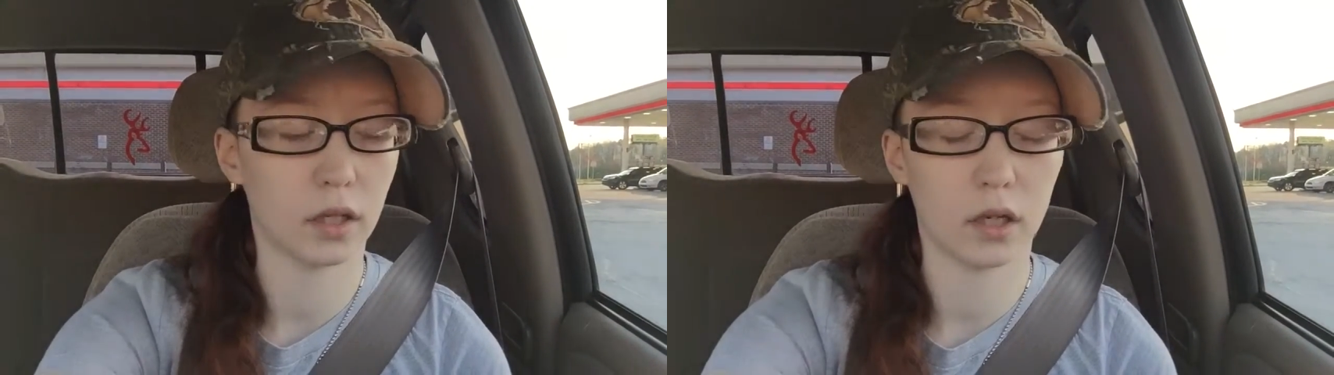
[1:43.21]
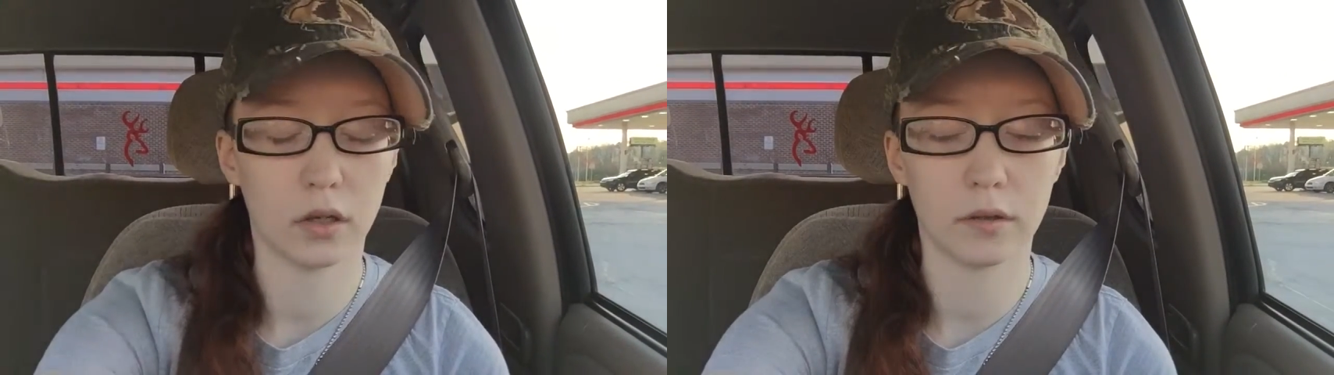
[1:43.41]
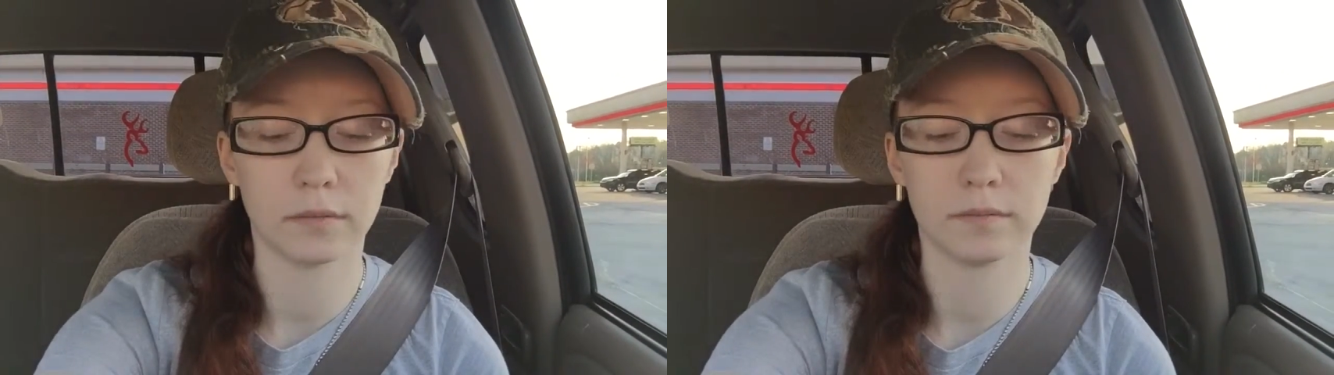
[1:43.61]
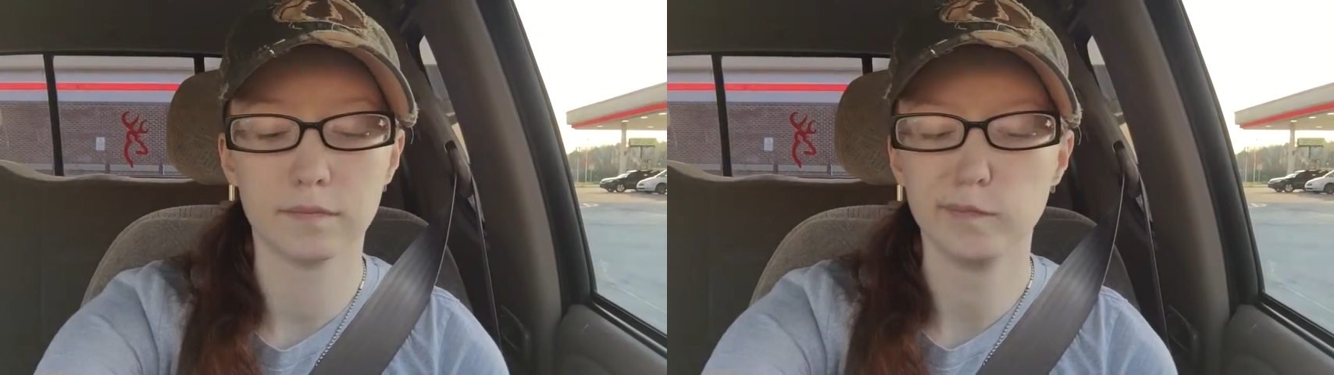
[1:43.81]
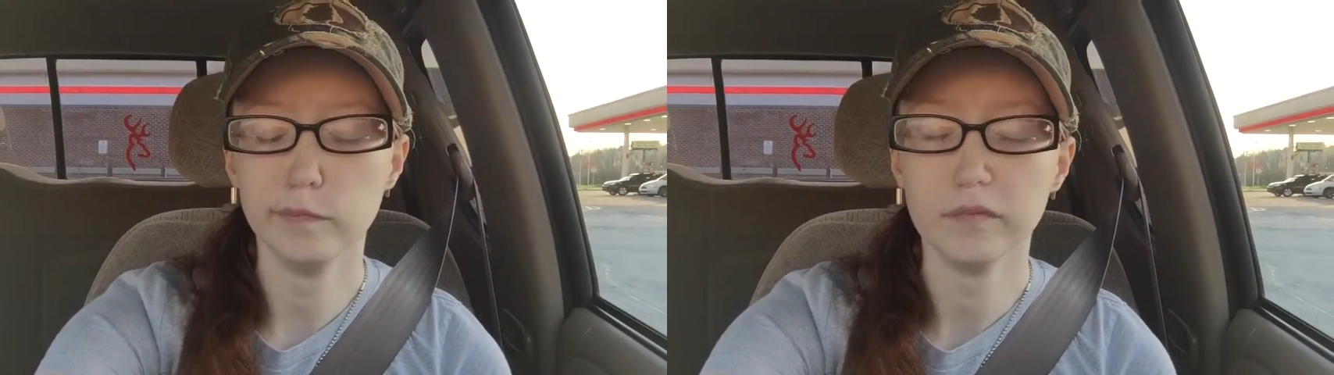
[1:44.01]

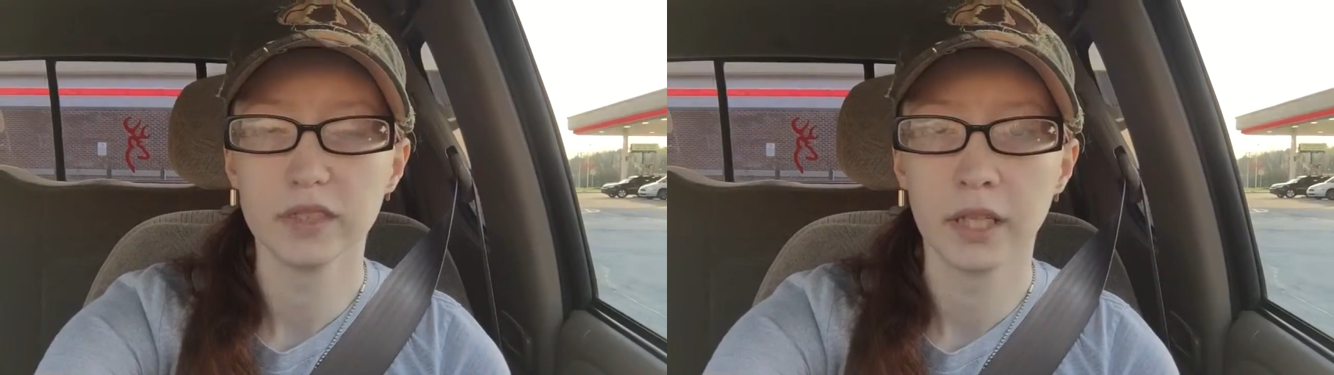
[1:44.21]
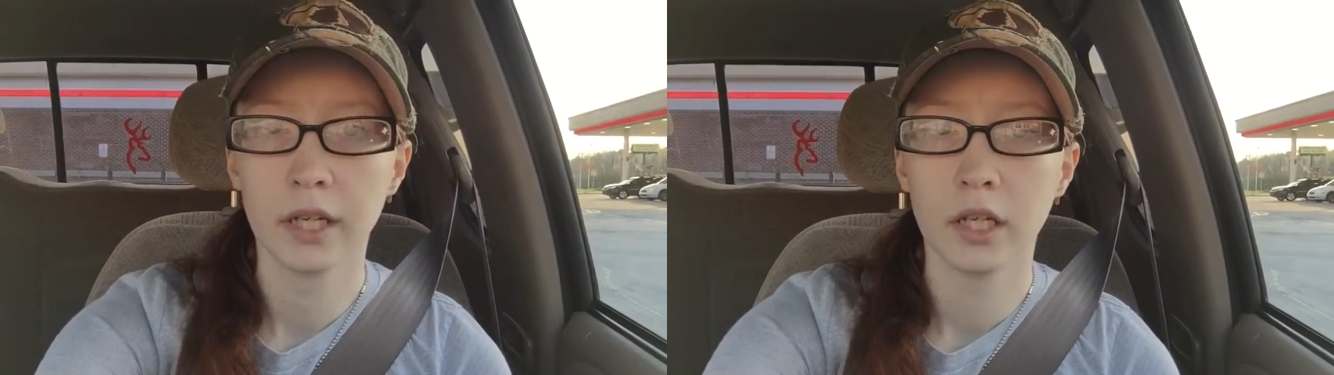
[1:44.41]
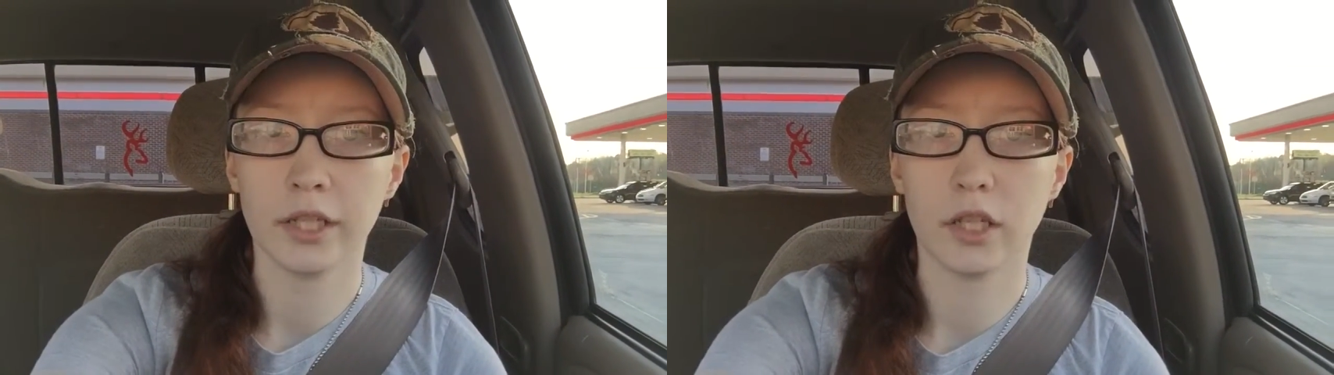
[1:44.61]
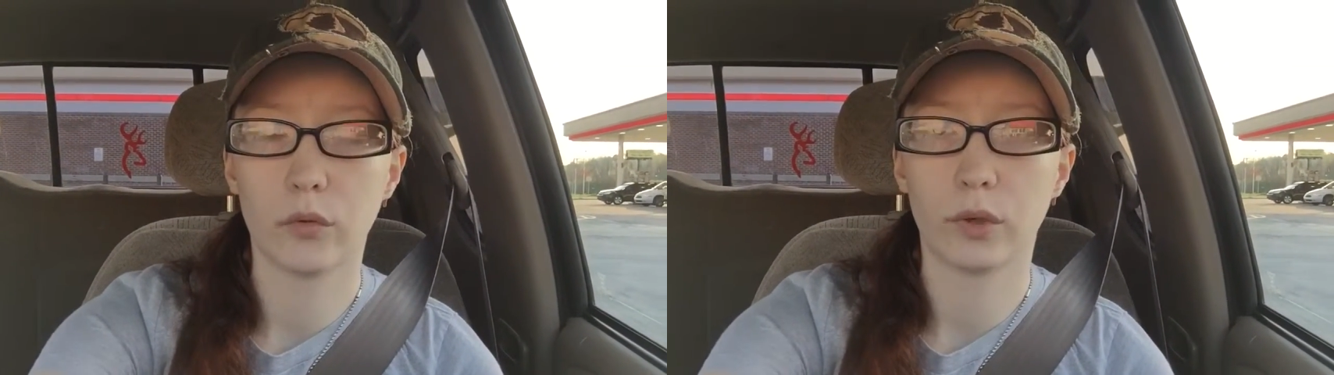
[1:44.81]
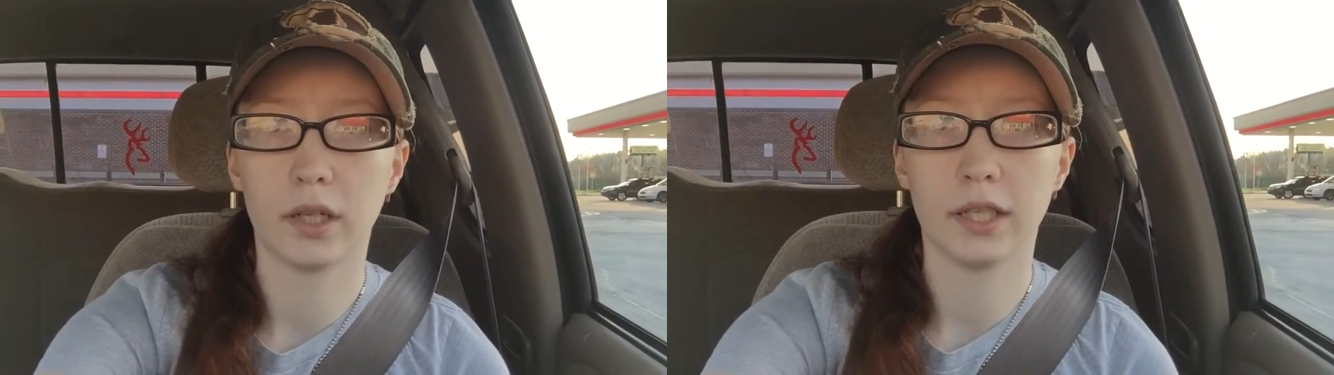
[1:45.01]
you
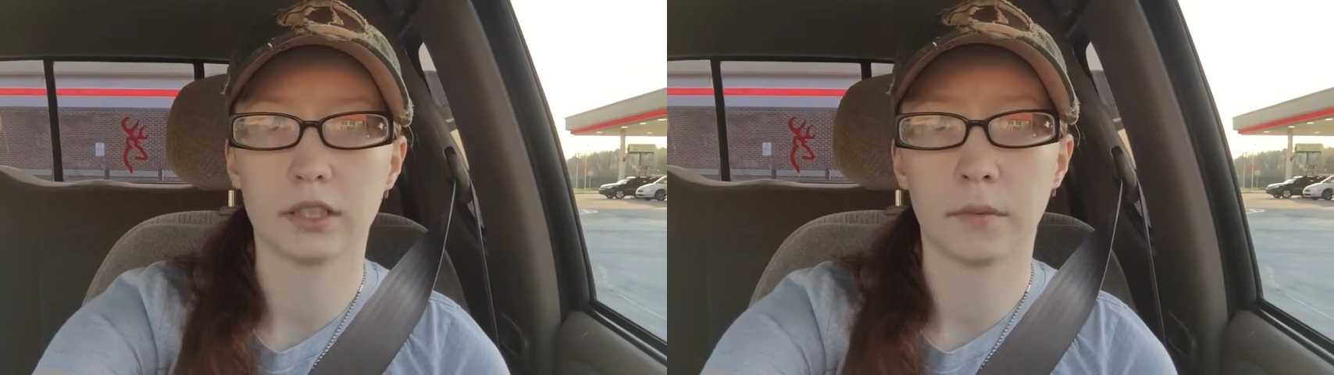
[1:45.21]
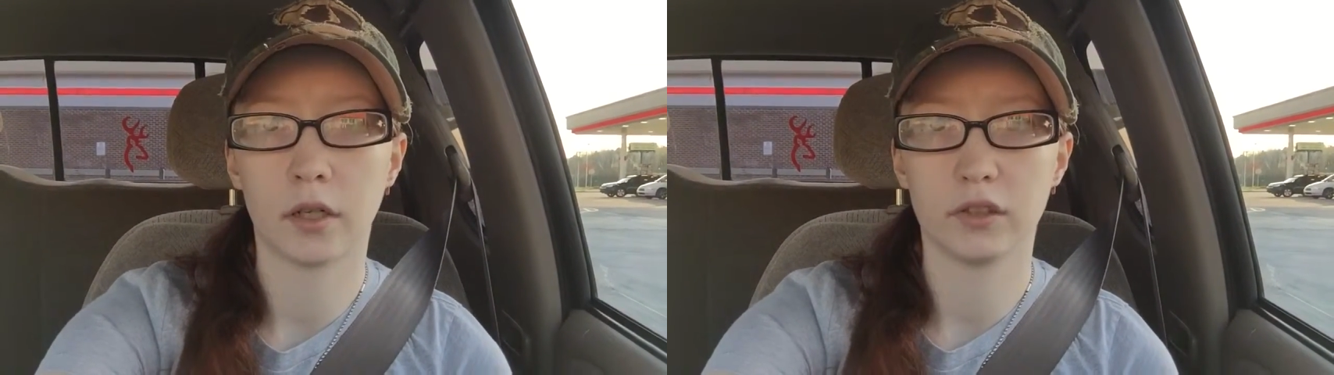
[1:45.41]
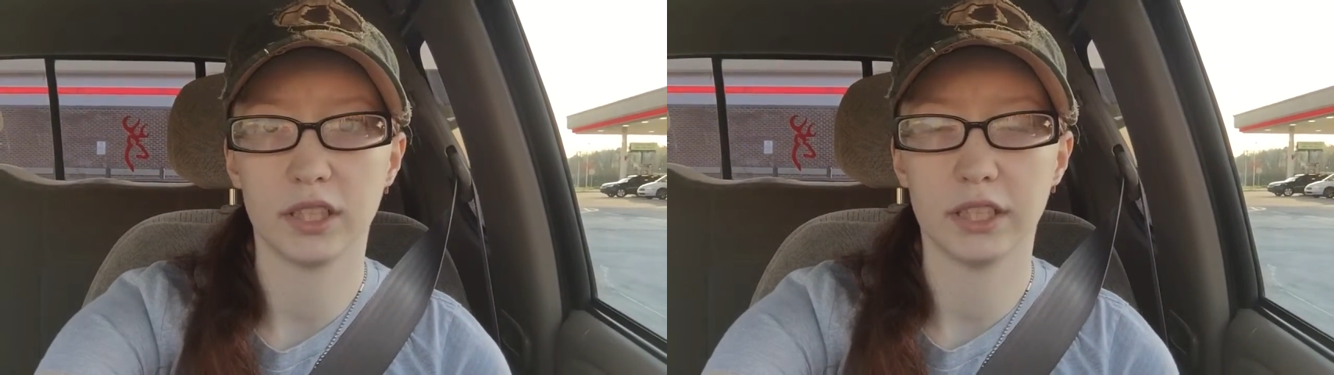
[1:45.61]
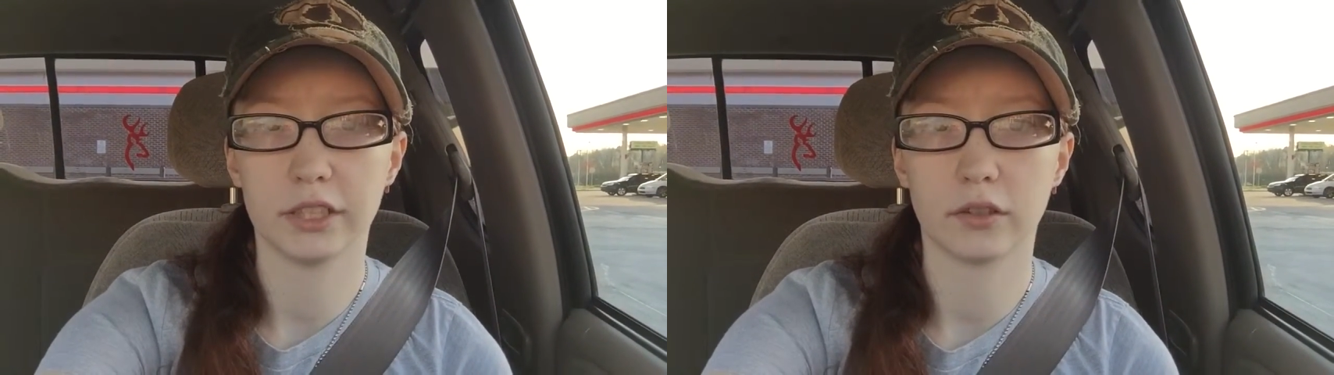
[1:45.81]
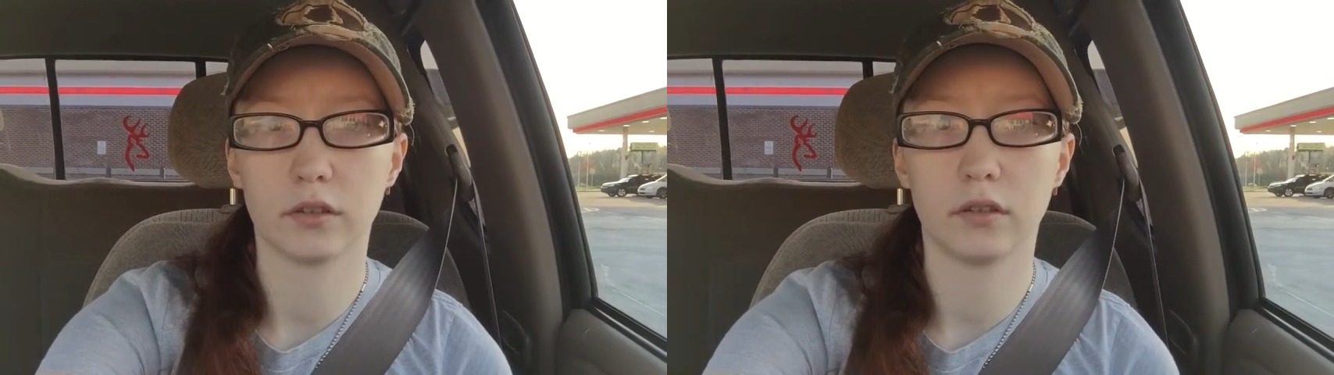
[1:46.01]
know, tomorrow's
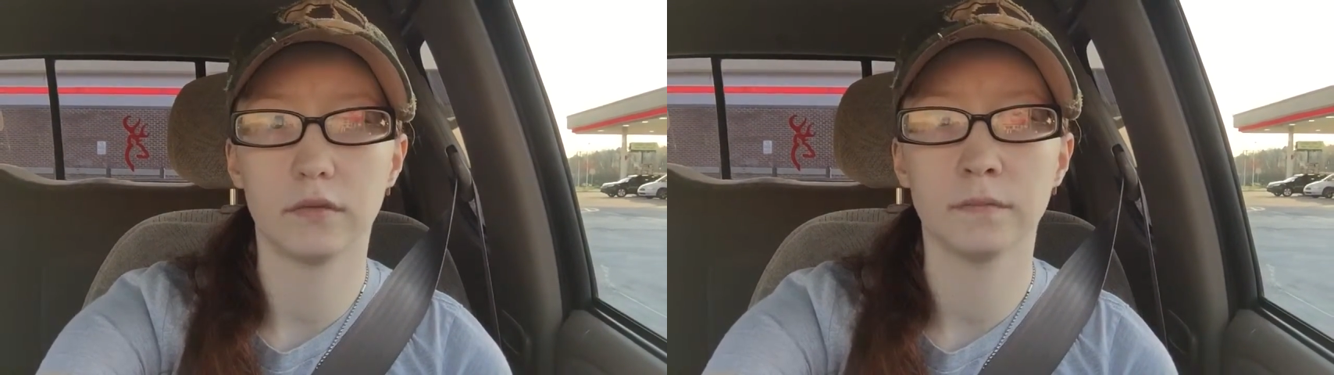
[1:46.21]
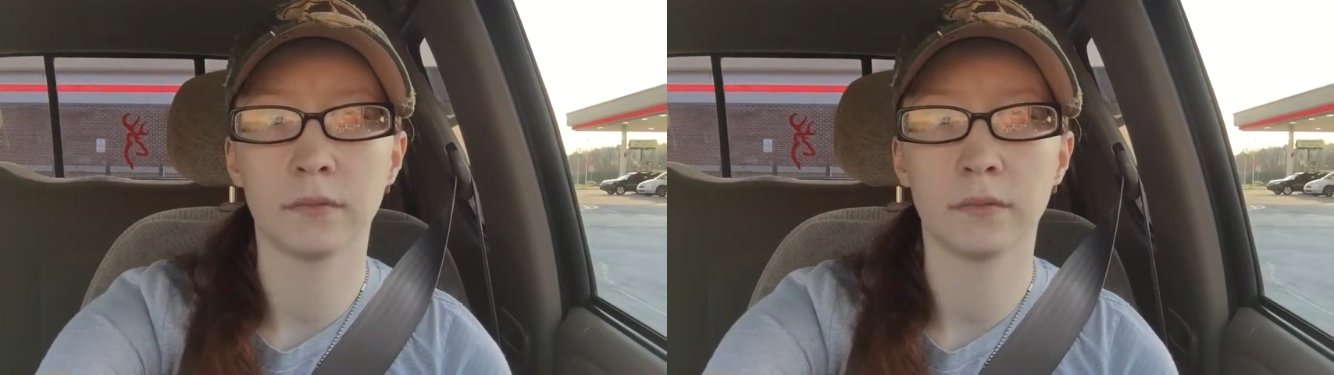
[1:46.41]
Easter,